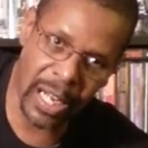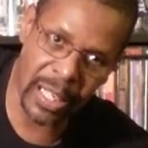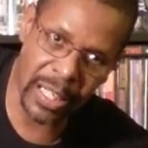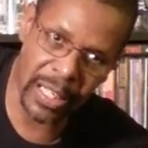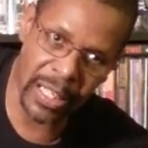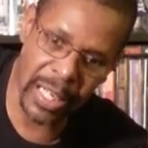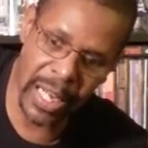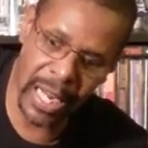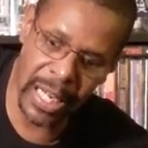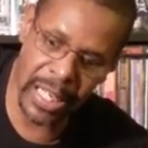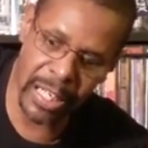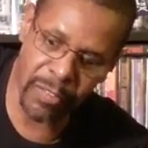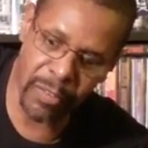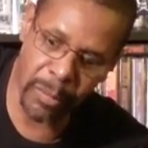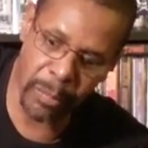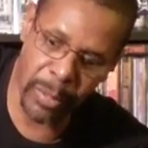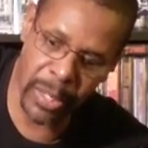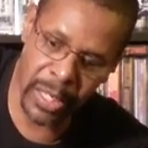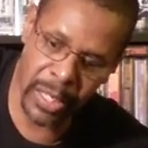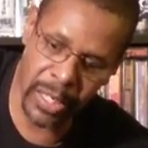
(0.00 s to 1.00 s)
Like it ain't
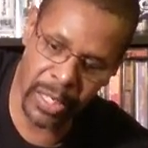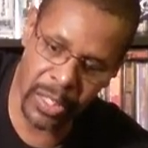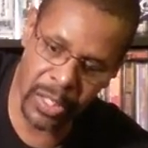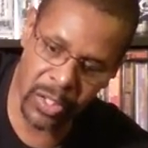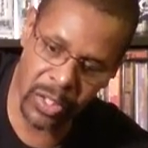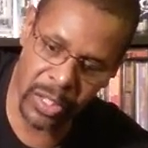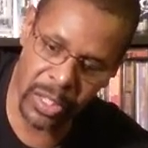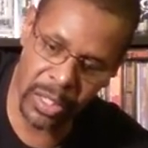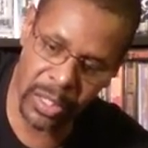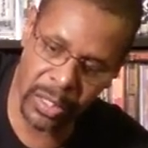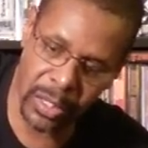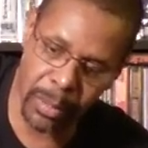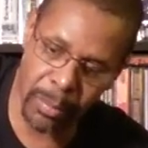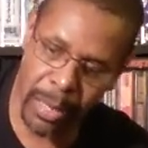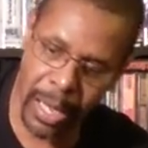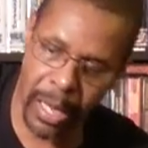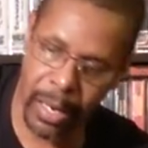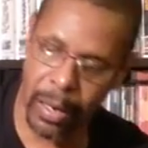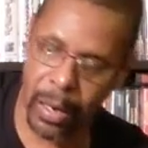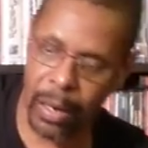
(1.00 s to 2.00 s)
even been in the
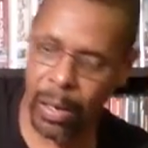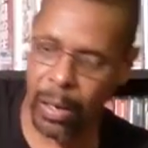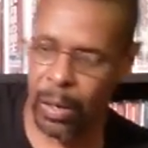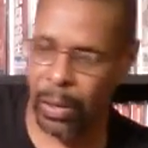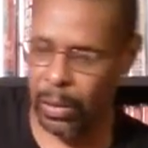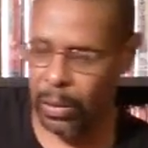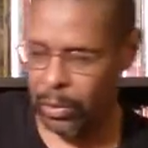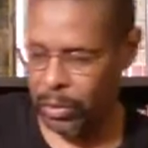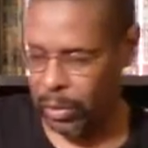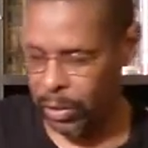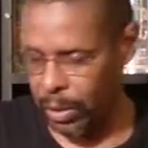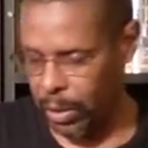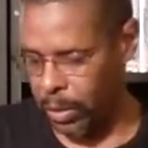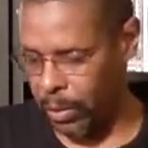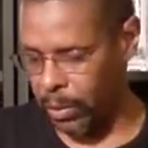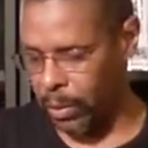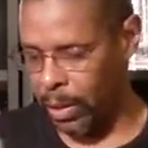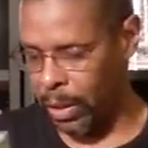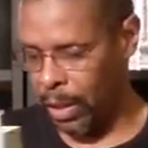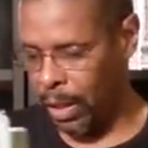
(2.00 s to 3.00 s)
system at all.
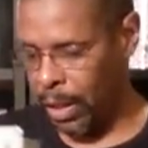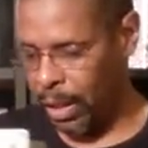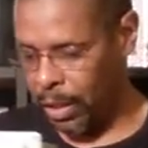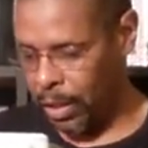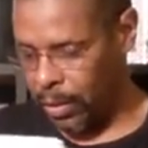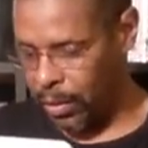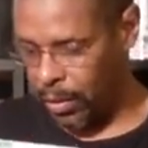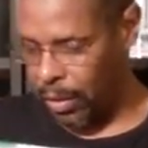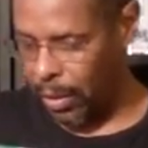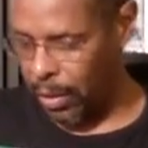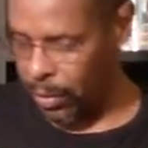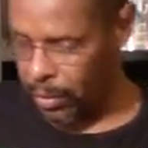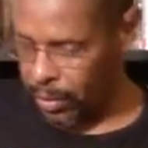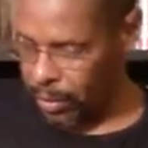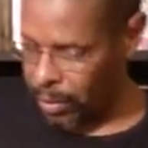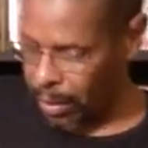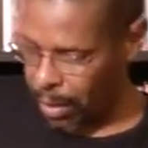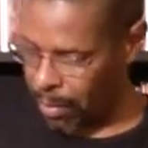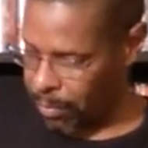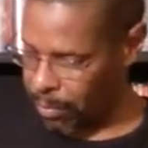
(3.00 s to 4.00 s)
So,
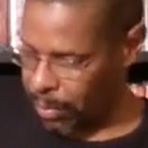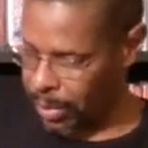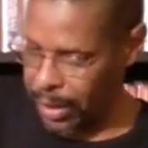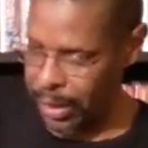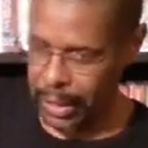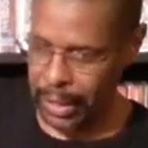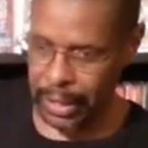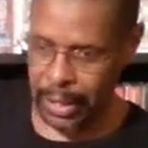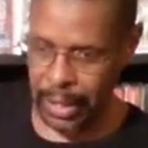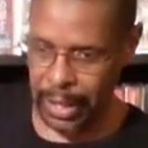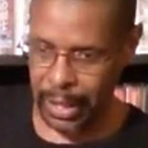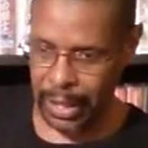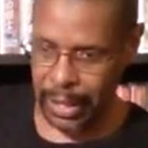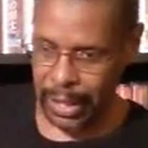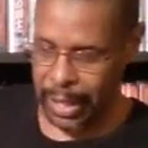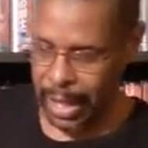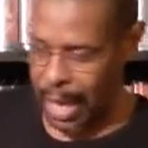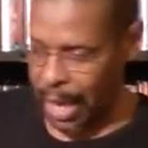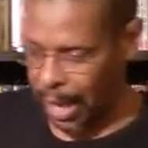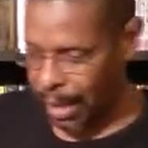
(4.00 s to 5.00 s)
so I'm really
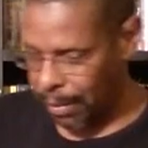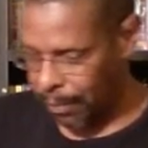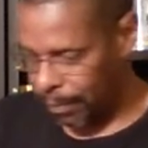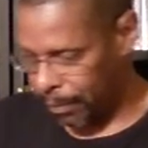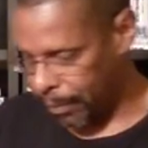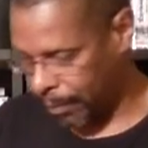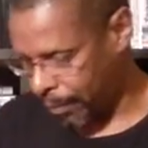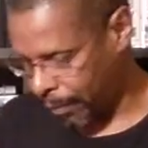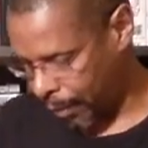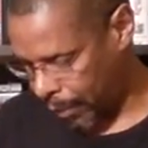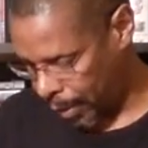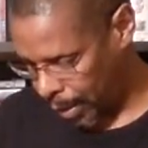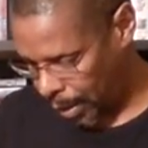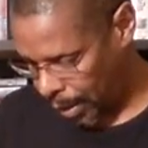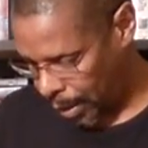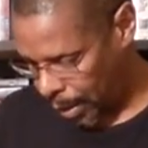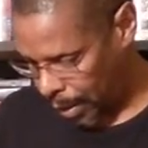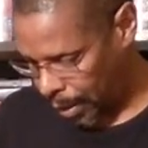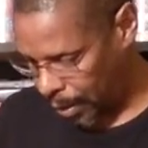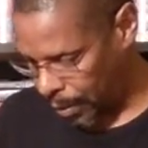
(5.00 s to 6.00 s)
digging that.
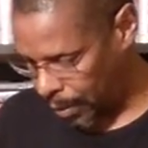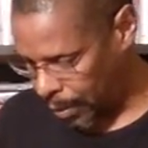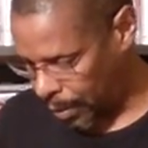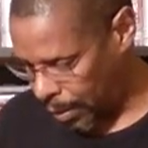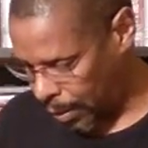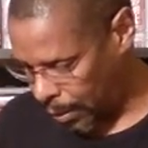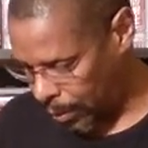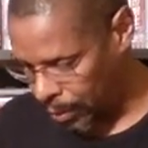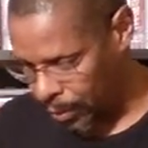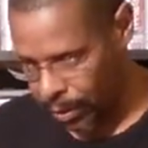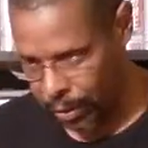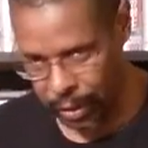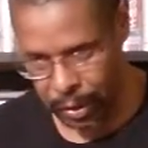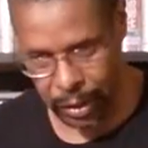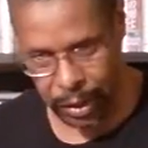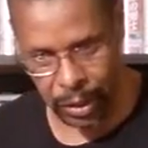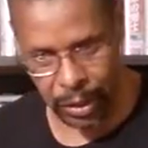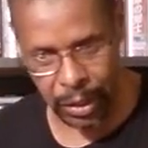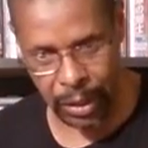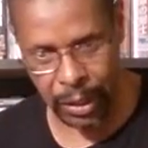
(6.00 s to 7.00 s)
So
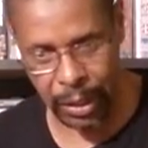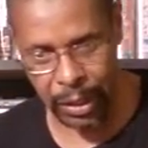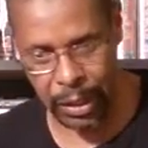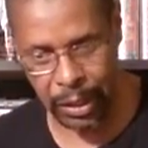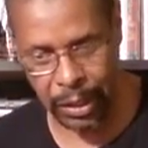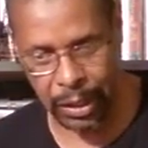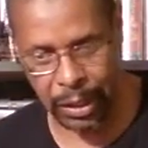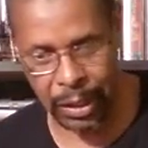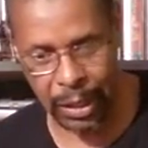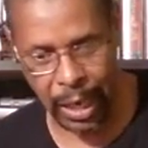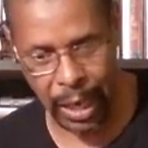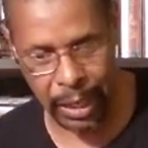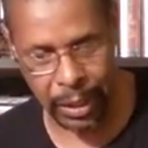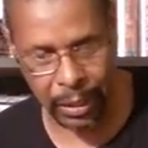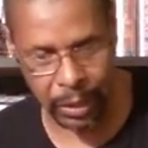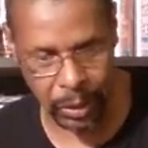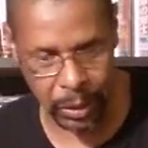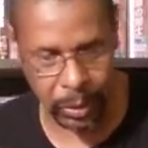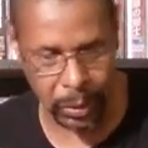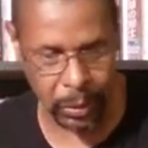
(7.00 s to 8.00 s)
this is kind
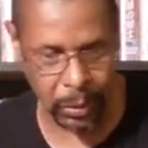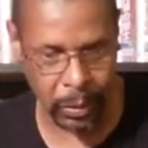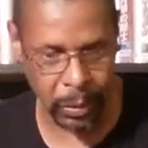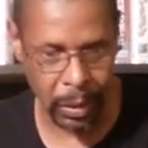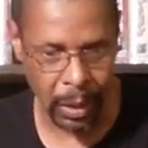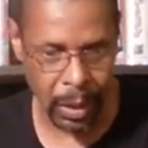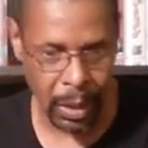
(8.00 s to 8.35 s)
of cool.